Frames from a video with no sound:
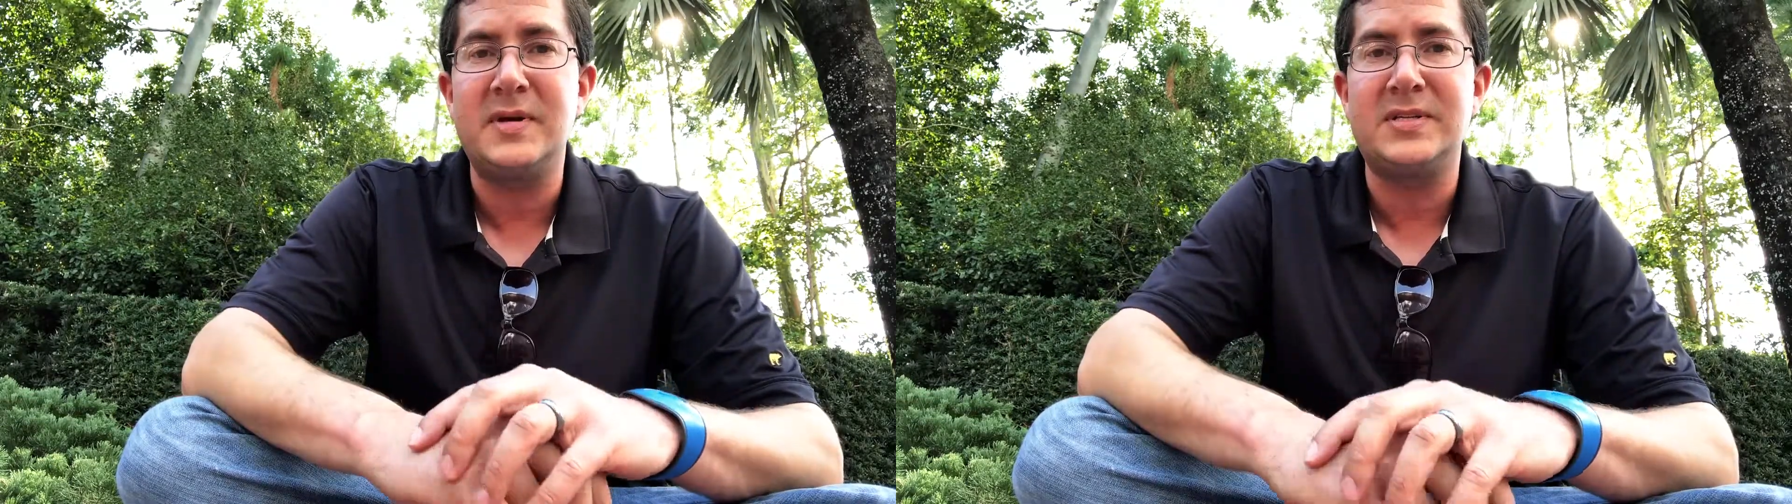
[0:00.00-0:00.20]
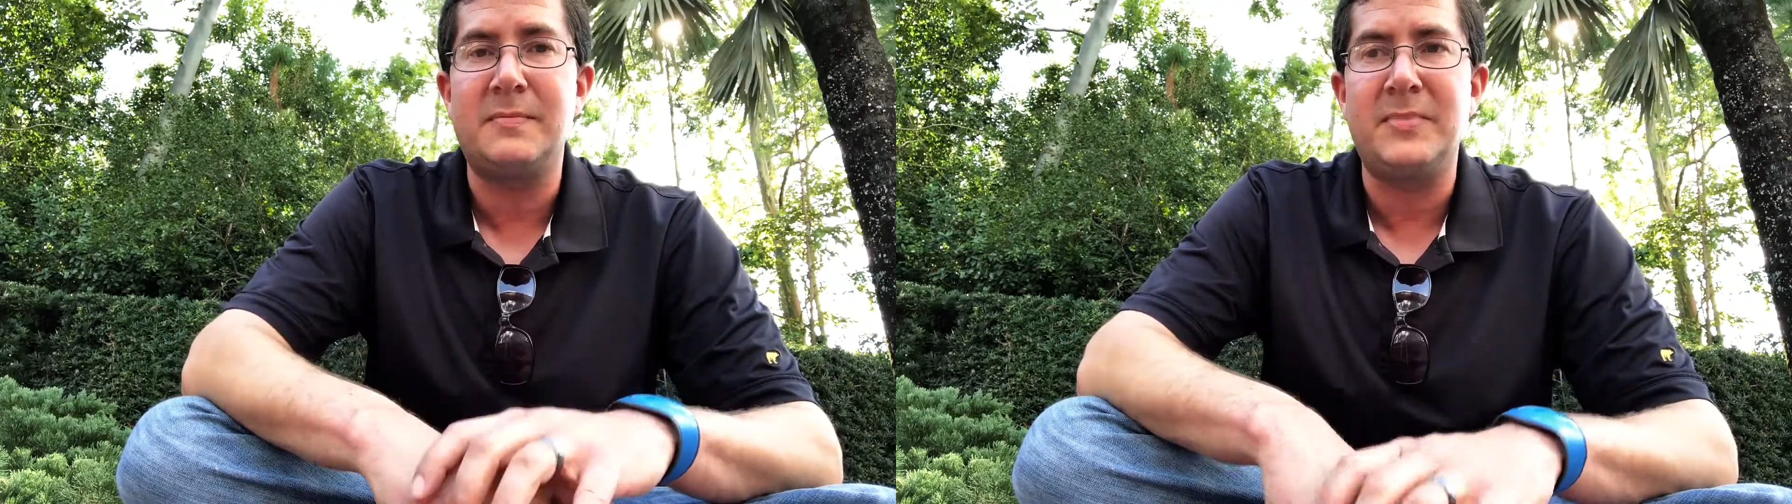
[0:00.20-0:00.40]

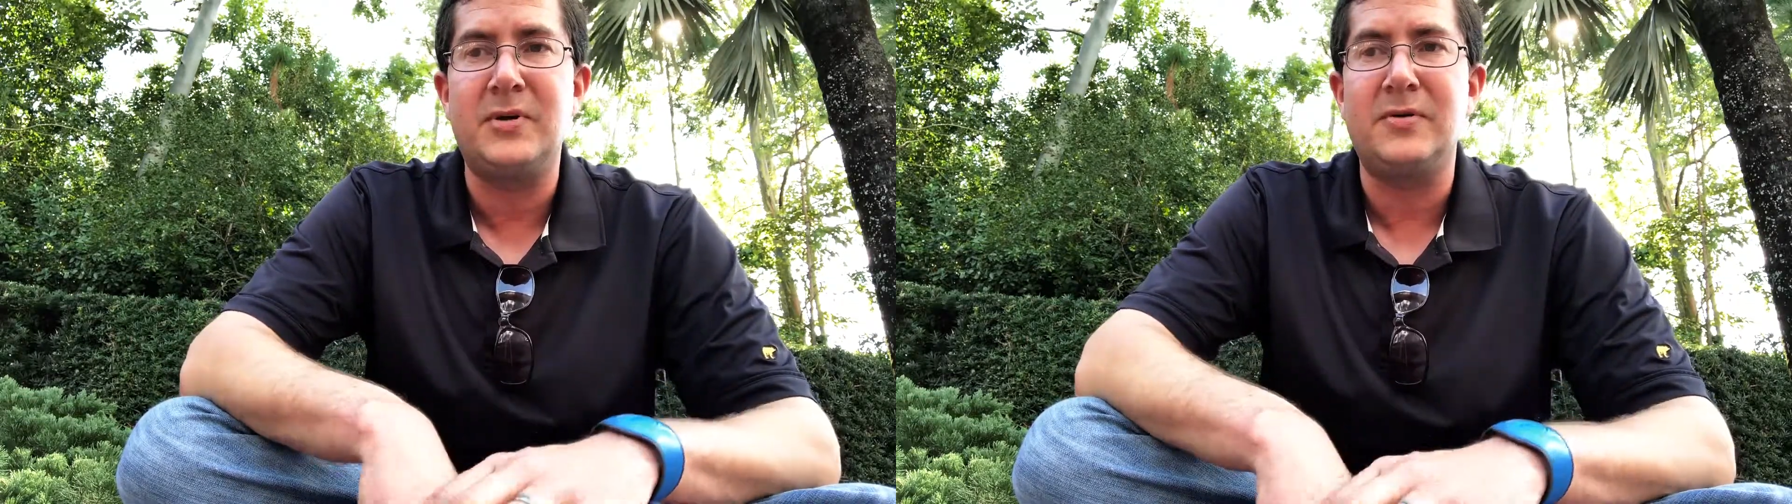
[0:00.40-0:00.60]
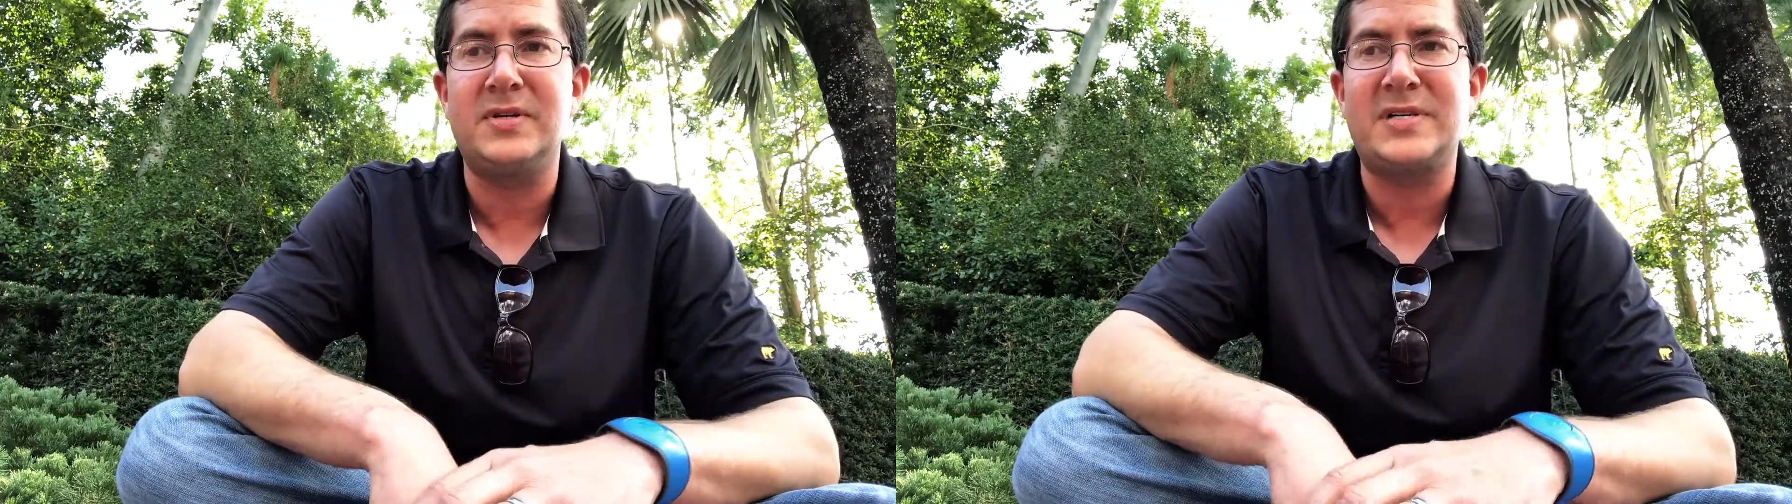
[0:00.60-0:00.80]
It's a
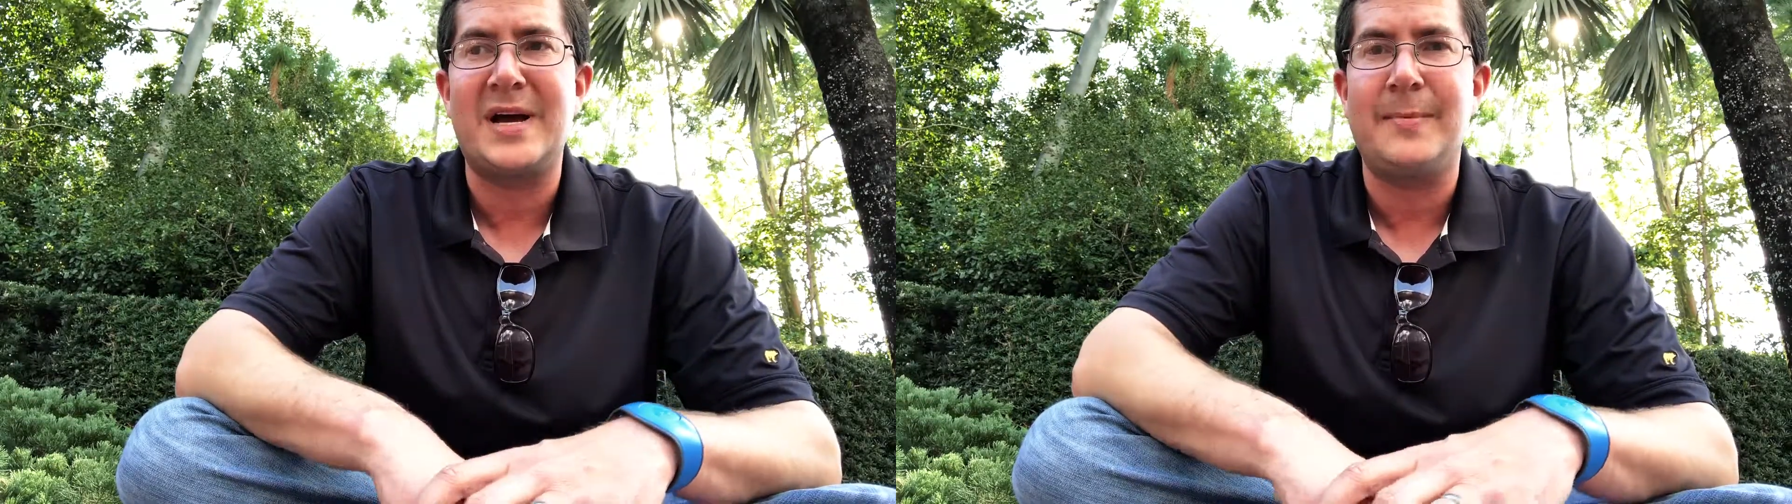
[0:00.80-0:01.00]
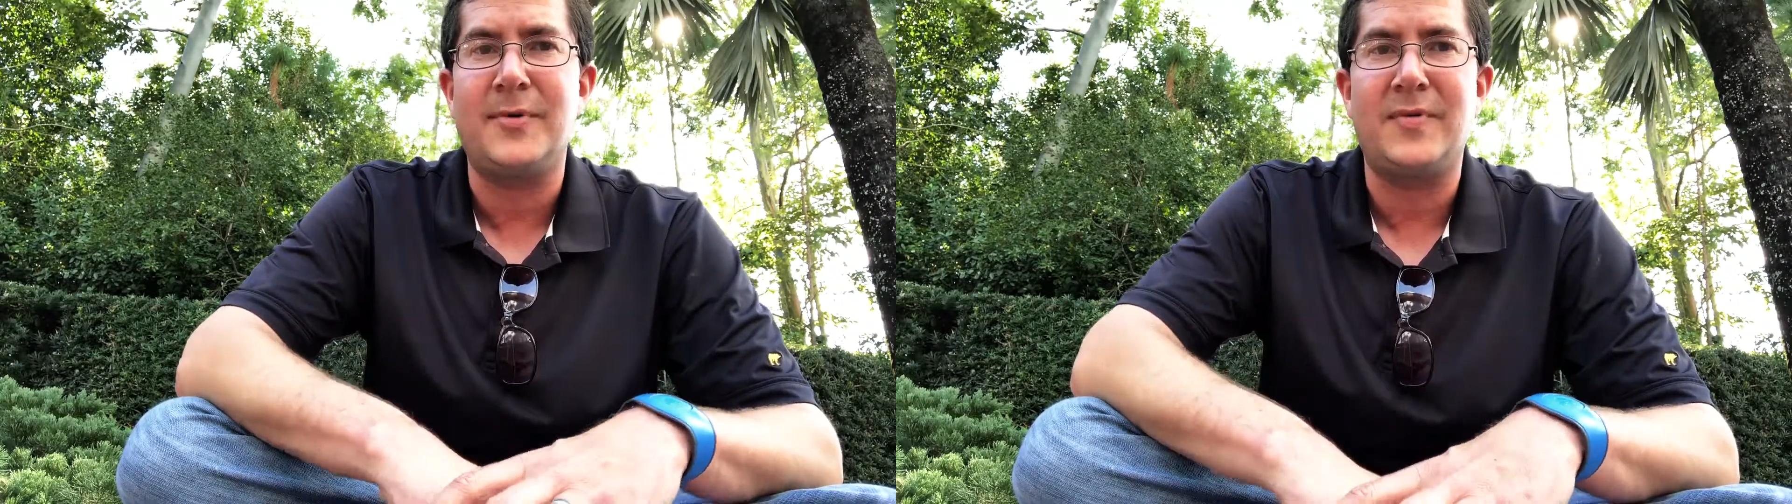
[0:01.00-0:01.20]
mirrorless
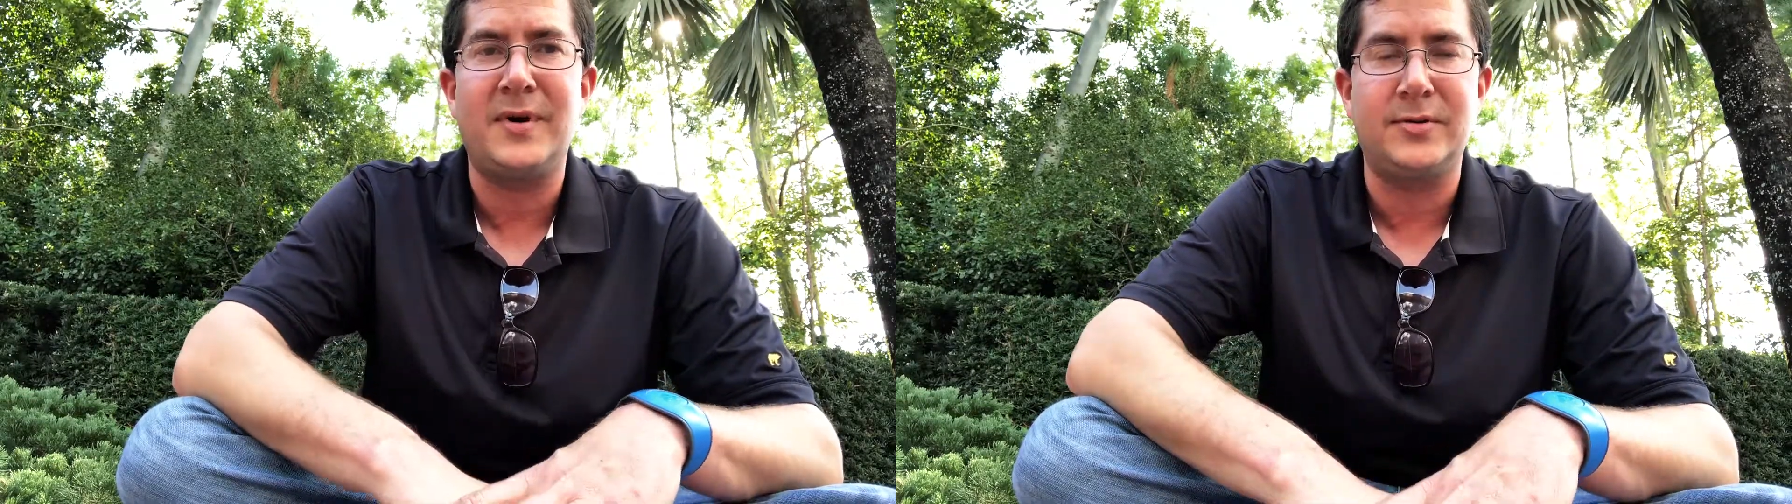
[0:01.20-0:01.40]
camera where you